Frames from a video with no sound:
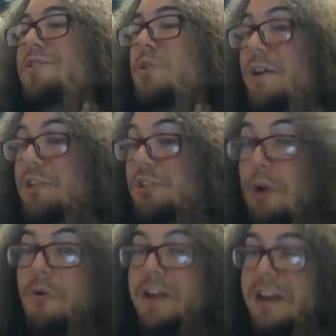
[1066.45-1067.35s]
So I
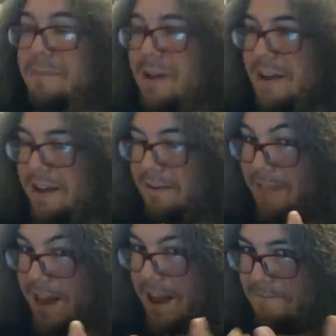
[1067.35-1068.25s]
showed him
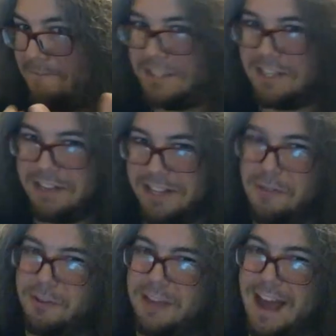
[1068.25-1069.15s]
that I physically
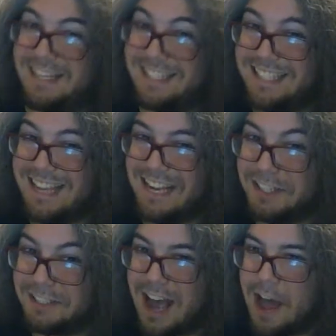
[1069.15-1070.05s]
only had a
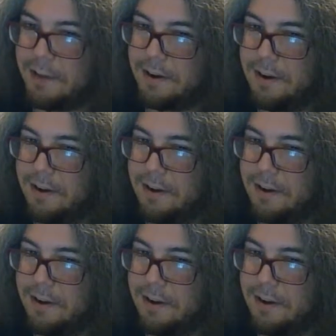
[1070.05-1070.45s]
single dollar,